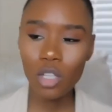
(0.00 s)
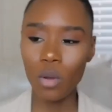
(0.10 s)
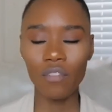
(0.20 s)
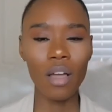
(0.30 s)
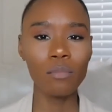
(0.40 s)

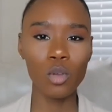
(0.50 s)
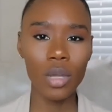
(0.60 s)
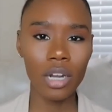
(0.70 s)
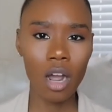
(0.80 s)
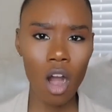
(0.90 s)
So if I'm
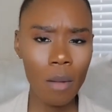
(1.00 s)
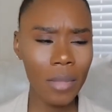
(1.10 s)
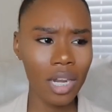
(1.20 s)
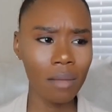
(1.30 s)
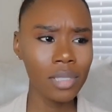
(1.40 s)
joining the
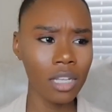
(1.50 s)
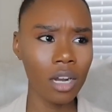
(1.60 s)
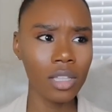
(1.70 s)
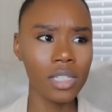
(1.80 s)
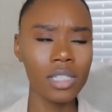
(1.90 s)
Army and I'm seeing
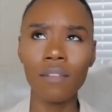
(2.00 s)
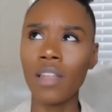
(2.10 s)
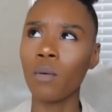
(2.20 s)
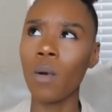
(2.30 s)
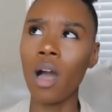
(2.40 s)
all this stuff
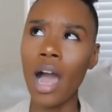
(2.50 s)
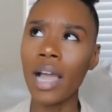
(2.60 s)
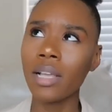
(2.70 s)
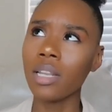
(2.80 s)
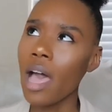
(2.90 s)
like, wow, I
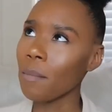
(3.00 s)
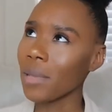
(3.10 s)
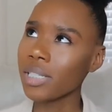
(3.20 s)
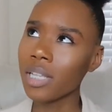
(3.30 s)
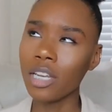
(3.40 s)
can have
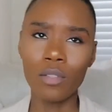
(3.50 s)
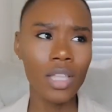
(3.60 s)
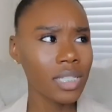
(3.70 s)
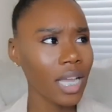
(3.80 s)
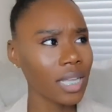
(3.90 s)
my son do
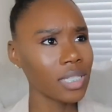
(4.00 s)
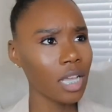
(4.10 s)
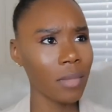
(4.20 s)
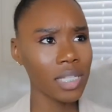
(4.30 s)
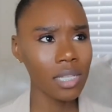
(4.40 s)
this, I can
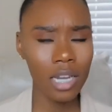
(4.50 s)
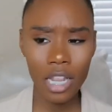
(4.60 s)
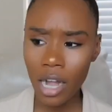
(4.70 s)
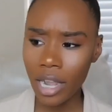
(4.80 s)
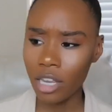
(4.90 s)
take my son
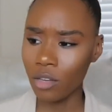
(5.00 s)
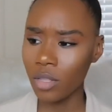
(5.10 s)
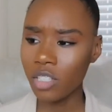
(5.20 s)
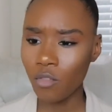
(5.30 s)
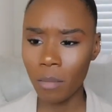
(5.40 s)
here, I can do
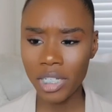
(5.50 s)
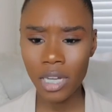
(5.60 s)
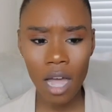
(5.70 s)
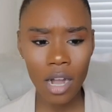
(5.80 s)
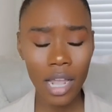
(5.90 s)
this for my
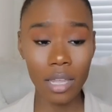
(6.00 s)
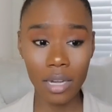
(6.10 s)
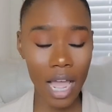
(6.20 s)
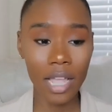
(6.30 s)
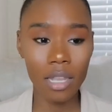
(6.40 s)
child, I
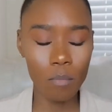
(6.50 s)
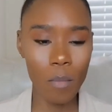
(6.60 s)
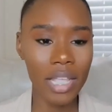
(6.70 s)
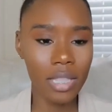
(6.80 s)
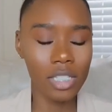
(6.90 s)
can
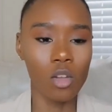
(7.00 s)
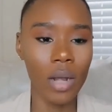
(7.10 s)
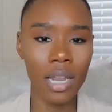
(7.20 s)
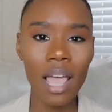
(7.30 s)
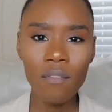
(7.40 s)
make this
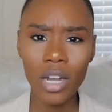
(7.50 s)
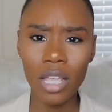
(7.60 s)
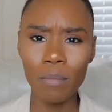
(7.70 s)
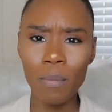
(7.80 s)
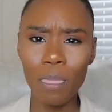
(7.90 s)
great life for
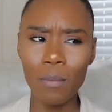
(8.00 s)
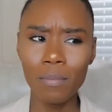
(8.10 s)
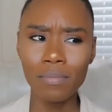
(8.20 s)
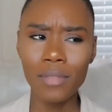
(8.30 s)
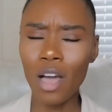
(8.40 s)
him,
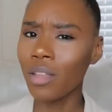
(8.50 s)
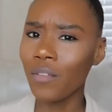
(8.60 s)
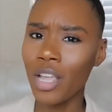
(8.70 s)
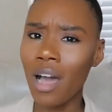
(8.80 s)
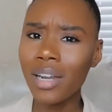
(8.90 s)
only
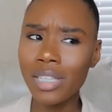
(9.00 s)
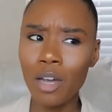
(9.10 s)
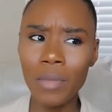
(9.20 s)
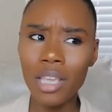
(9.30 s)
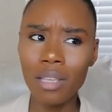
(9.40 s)
for y'all to
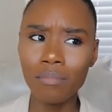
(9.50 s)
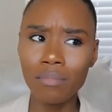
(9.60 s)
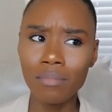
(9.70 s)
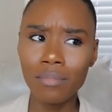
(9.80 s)
tell me,